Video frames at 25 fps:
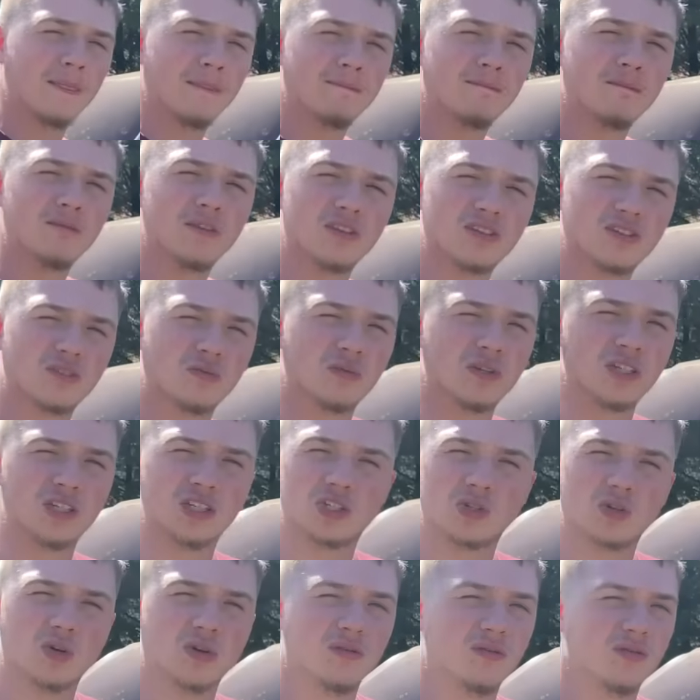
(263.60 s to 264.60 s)
this will be a
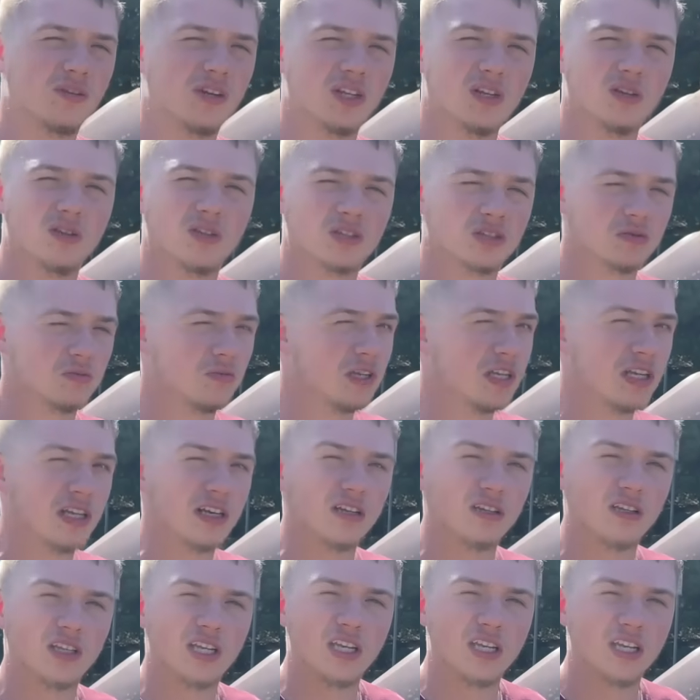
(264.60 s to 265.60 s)
short video, just me
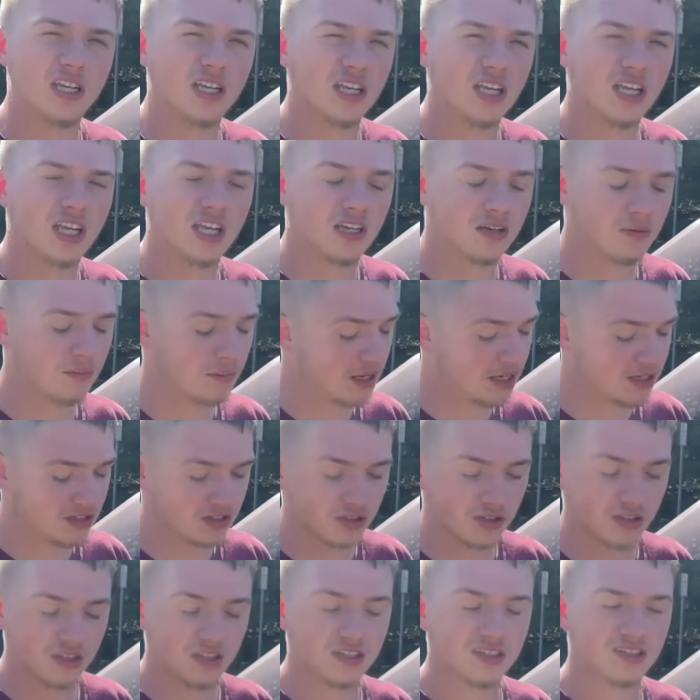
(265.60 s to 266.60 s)
cleaning it,
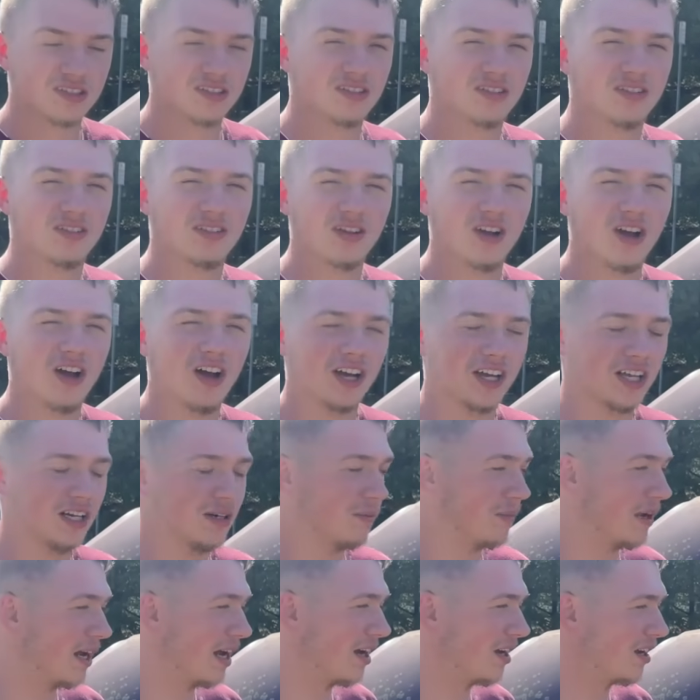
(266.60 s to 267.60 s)
basically this talking
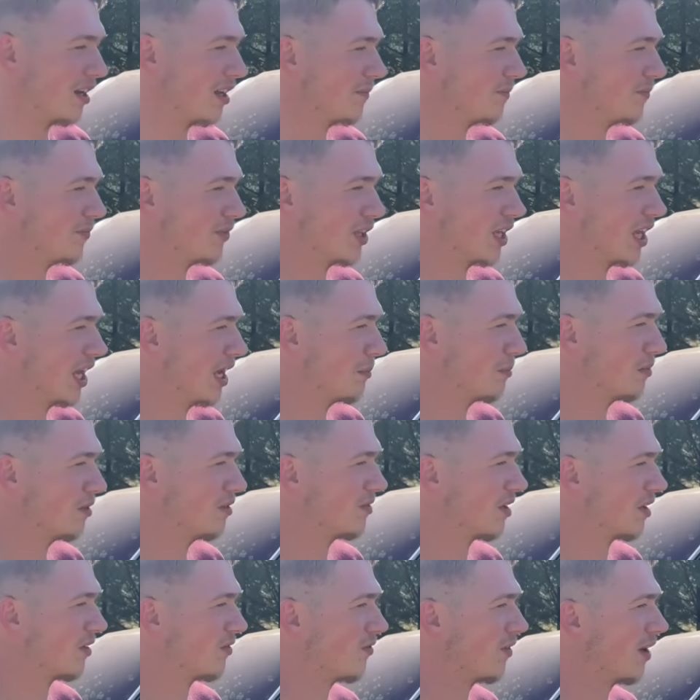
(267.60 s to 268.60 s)
about it. Can't
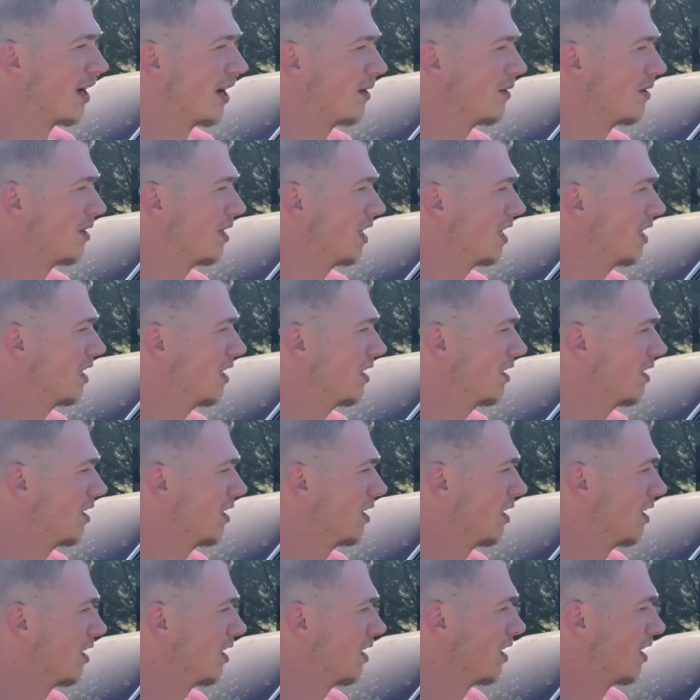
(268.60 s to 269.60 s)
believe I found it.
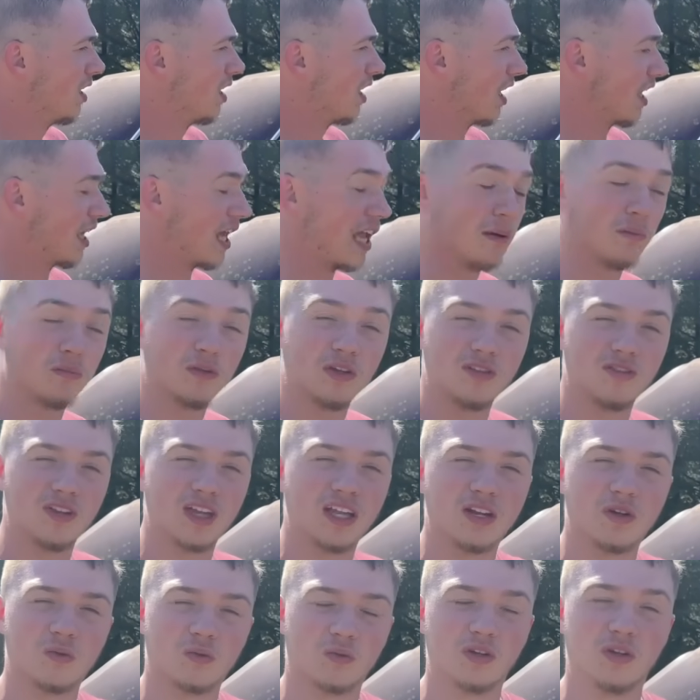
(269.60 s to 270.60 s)
Can't believe
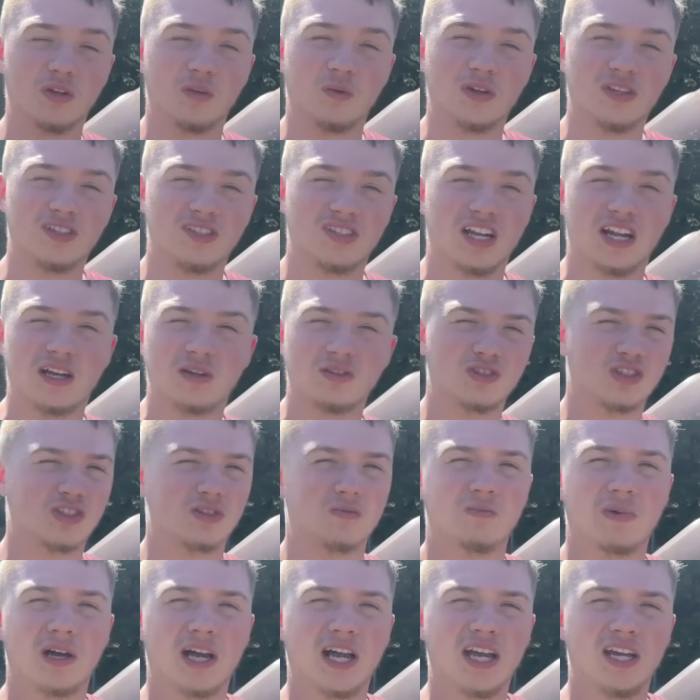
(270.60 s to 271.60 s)
that it really was it. I was
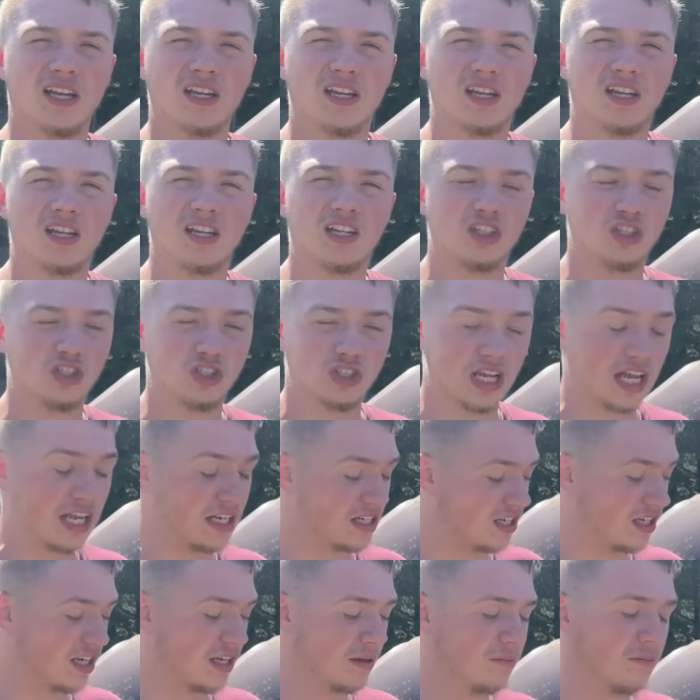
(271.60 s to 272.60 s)
just buying it and it just
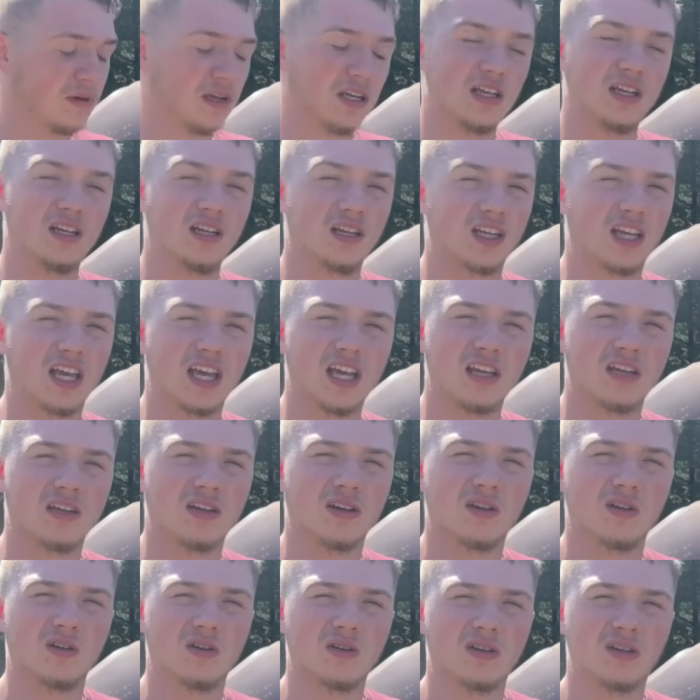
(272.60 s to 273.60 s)
ended up being a K
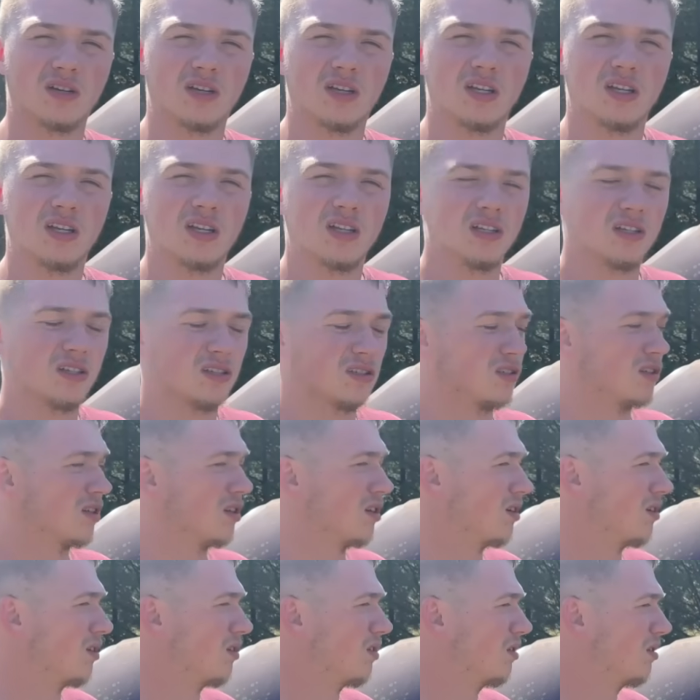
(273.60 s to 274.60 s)
code.
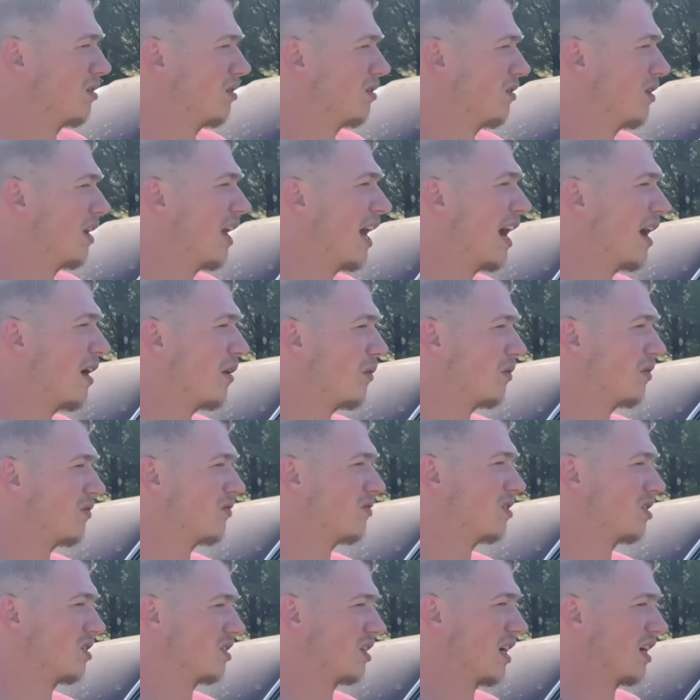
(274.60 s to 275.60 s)
So now
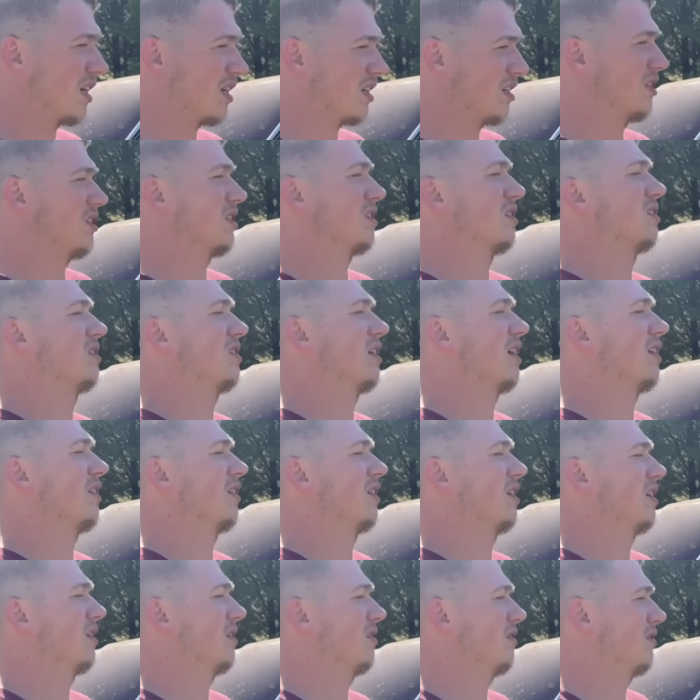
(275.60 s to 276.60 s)
we've decided to just sell
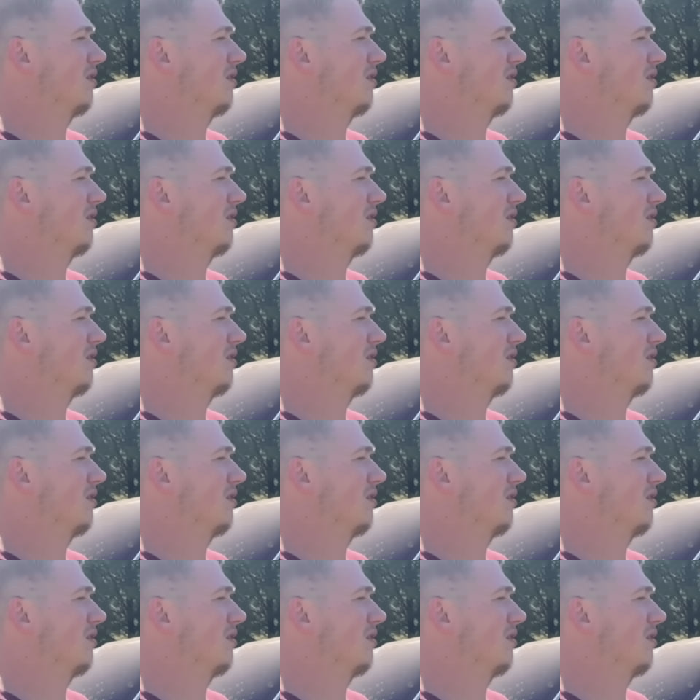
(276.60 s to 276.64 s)
it,